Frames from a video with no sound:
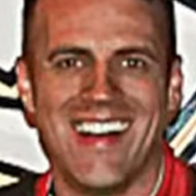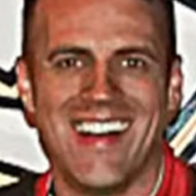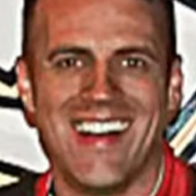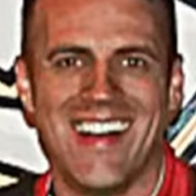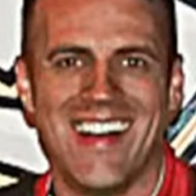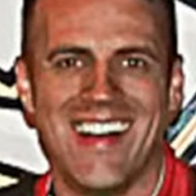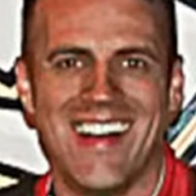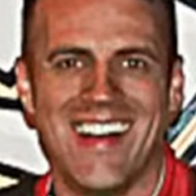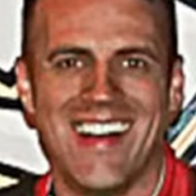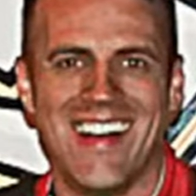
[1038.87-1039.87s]

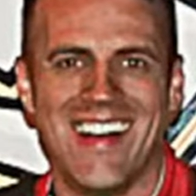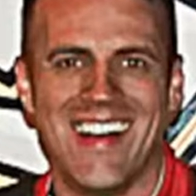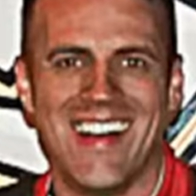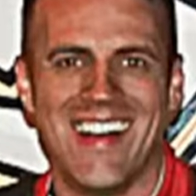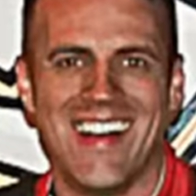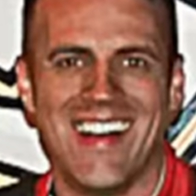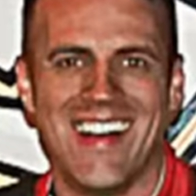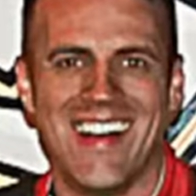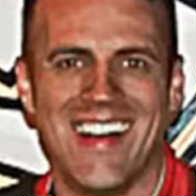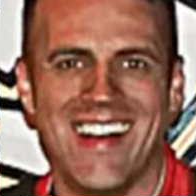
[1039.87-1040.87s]

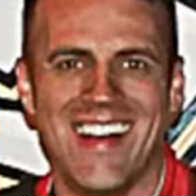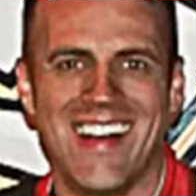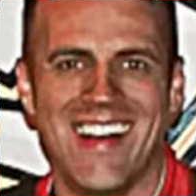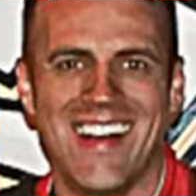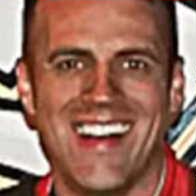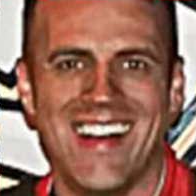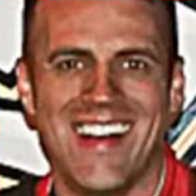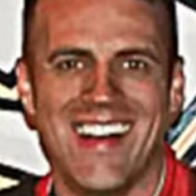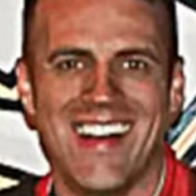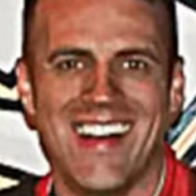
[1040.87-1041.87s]

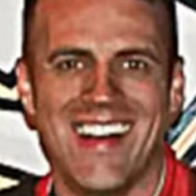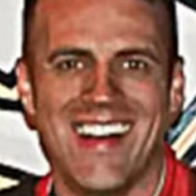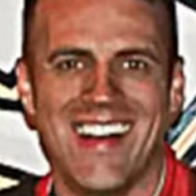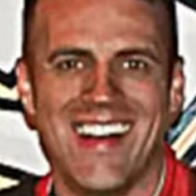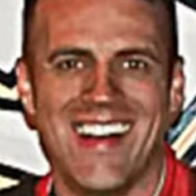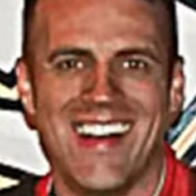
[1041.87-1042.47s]
The person shown says nothing.